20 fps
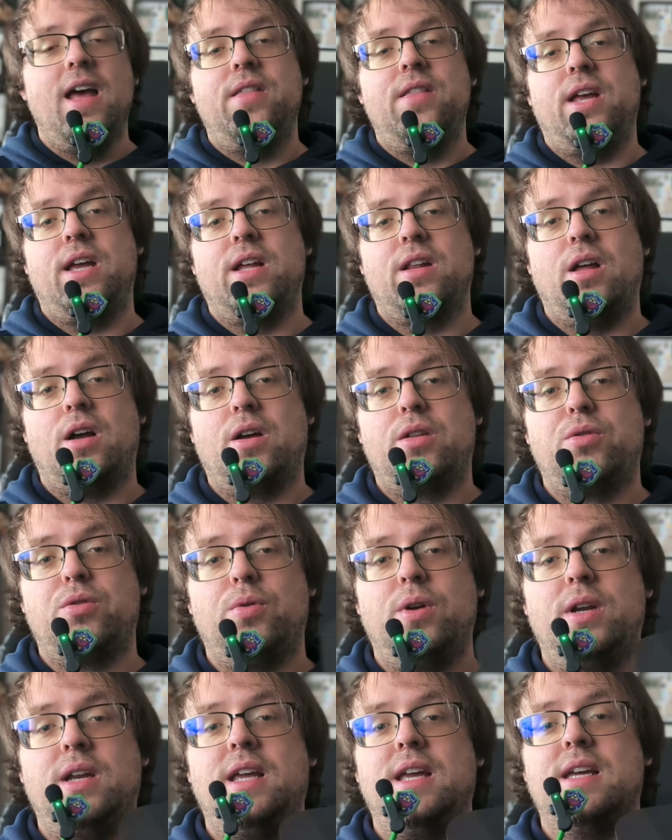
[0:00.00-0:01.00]
the Analogue
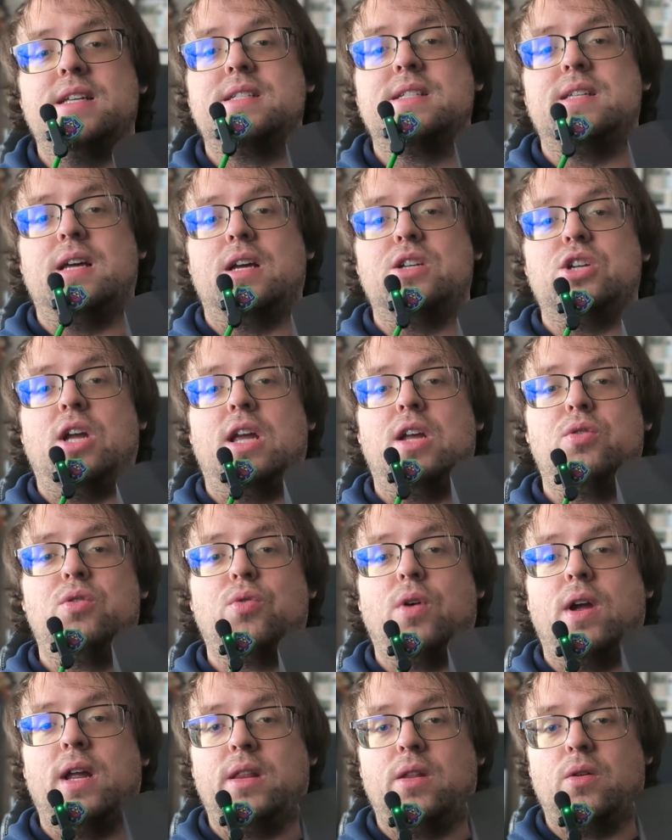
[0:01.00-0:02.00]
3D is such a
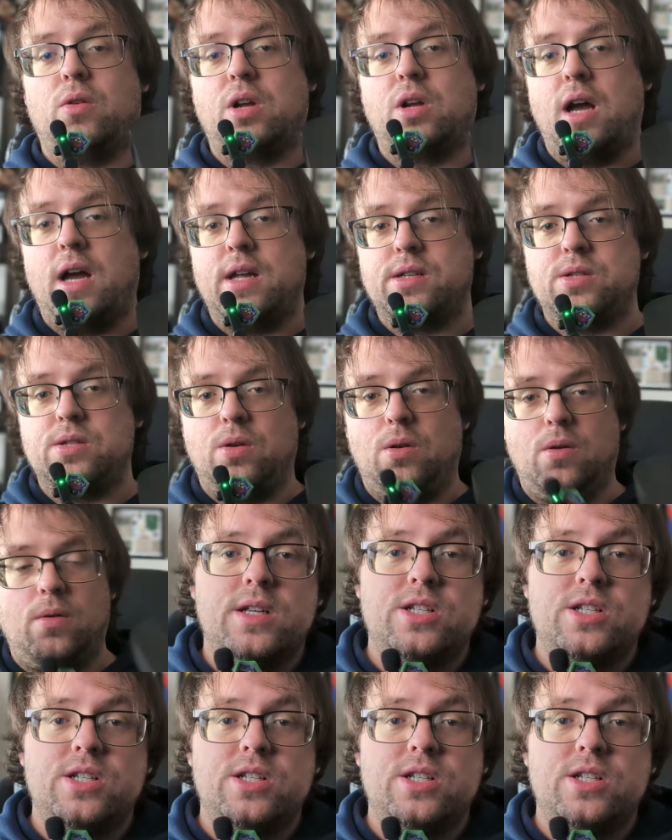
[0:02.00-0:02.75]
great little console.